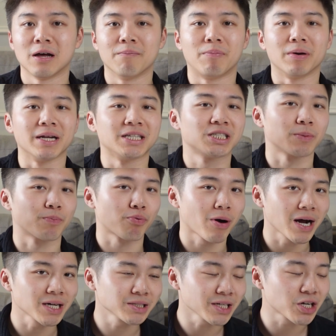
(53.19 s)
But it's
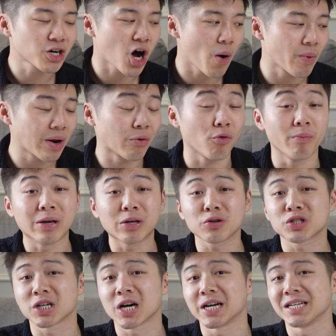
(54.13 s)
surprisingly common and will make
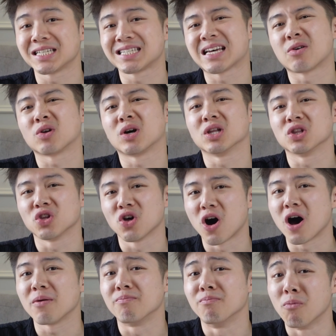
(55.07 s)
your Chinese sound a
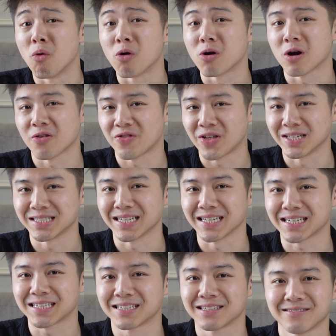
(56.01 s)
lot more
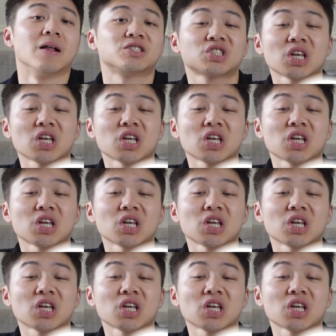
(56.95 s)
authentic. Let's